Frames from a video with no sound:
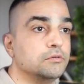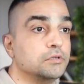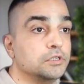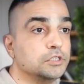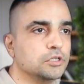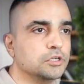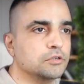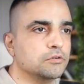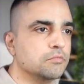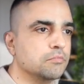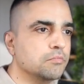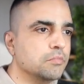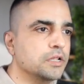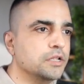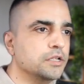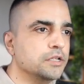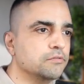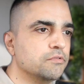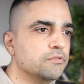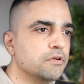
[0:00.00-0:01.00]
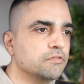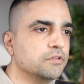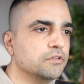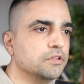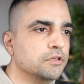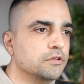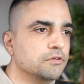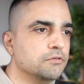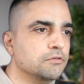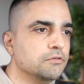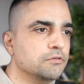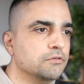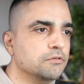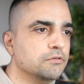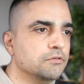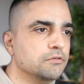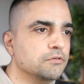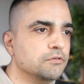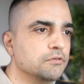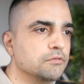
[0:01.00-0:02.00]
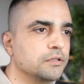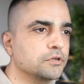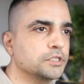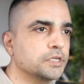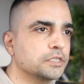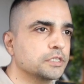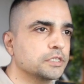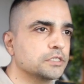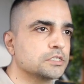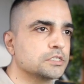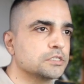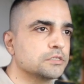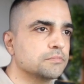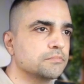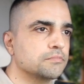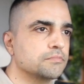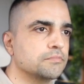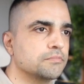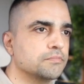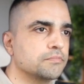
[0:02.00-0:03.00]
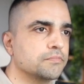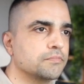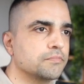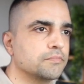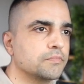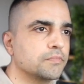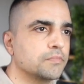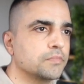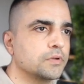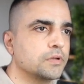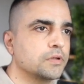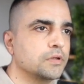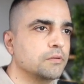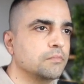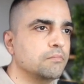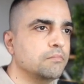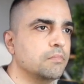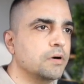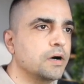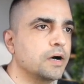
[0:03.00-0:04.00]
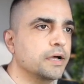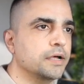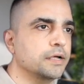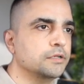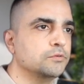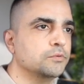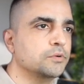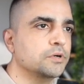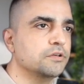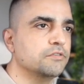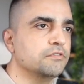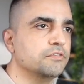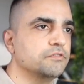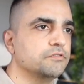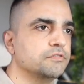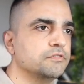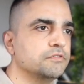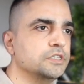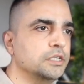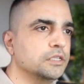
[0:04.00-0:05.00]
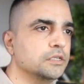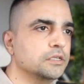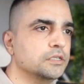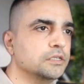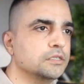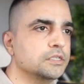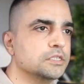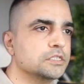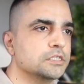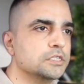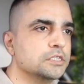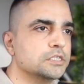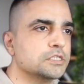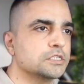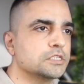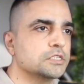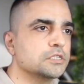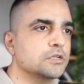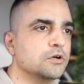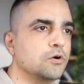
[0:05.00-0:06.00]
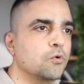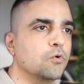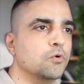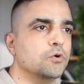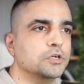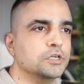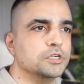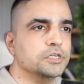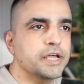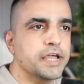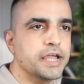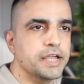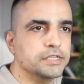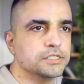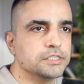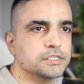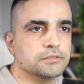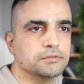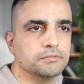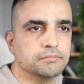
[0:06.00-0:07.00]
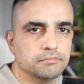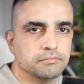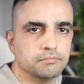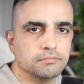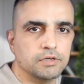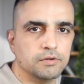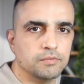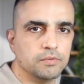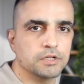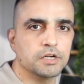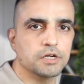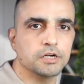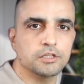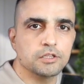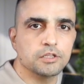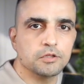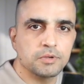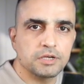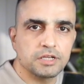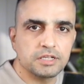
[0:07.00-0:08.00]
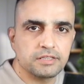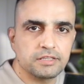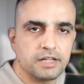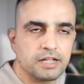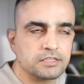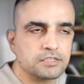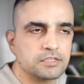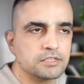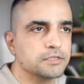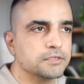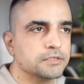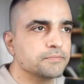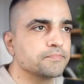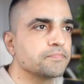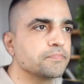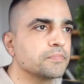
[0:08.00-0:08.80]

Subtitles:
reach 100 million revenue in projects by 2015? This is older date, but we'll continue because that's a